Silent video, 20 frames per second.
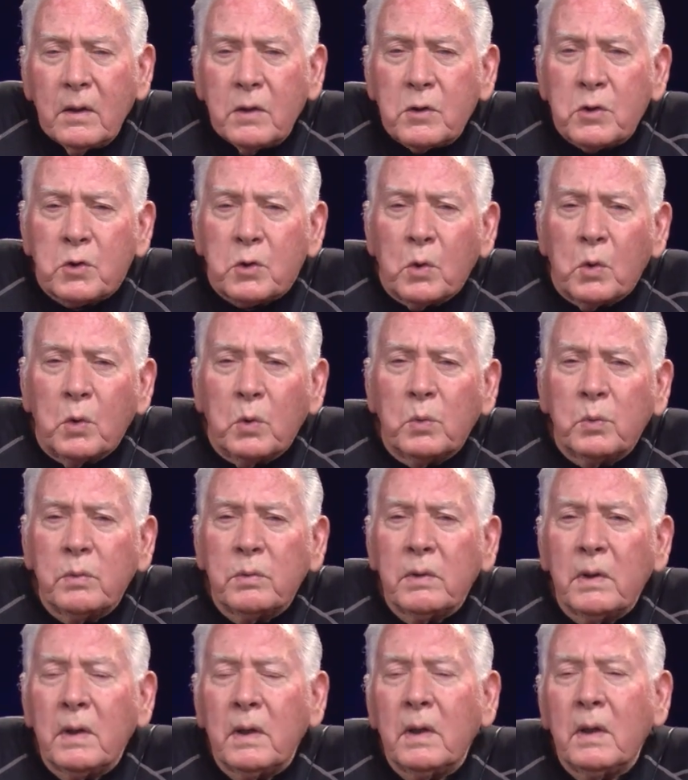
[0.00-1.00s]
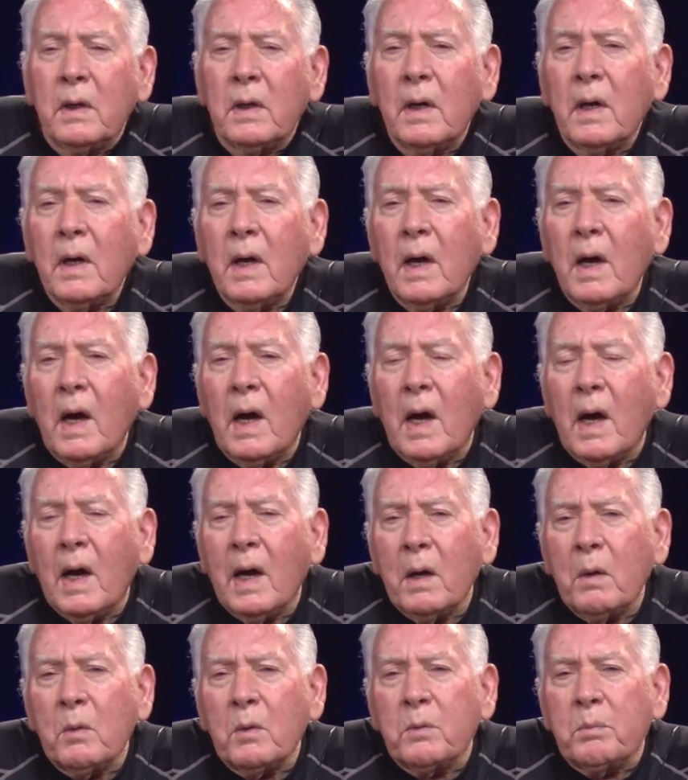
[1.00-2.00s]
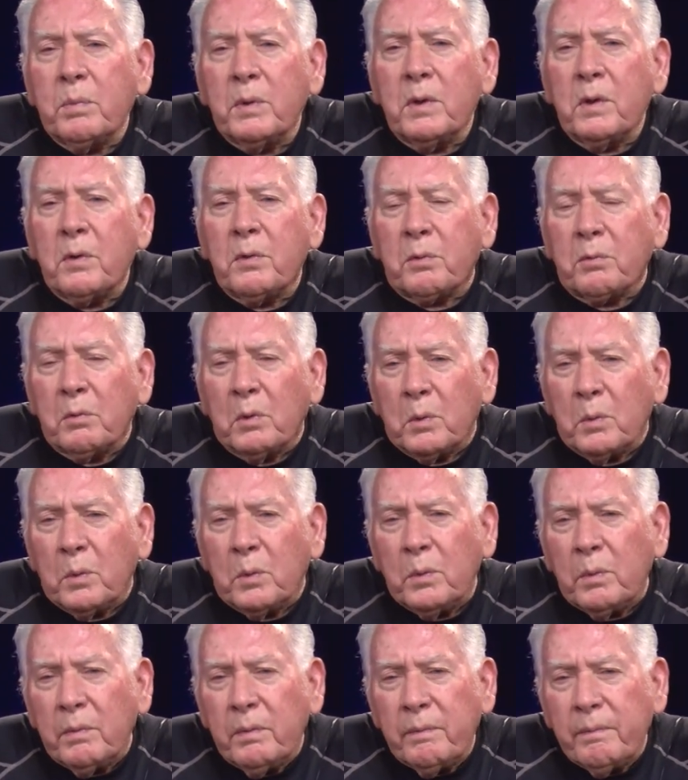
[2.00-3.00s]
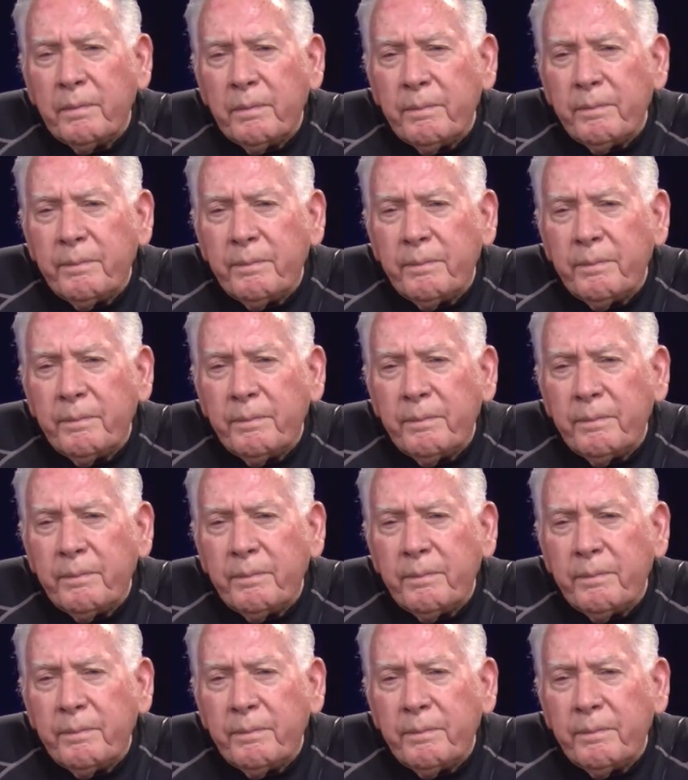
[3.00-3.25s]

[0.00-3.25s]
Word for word: Soon I would be through,